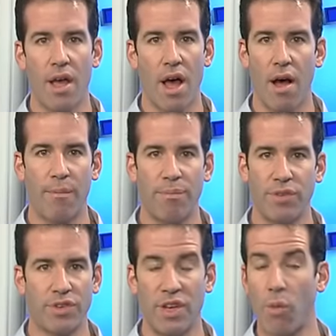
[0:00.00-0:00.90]
um,
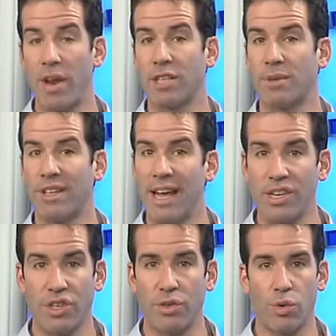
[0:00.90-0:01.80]
just say open
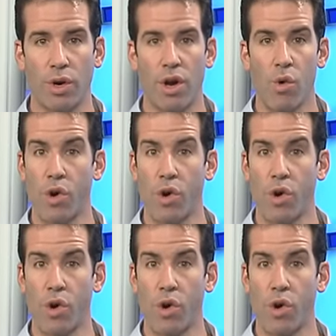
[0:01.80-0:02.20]
expectations or,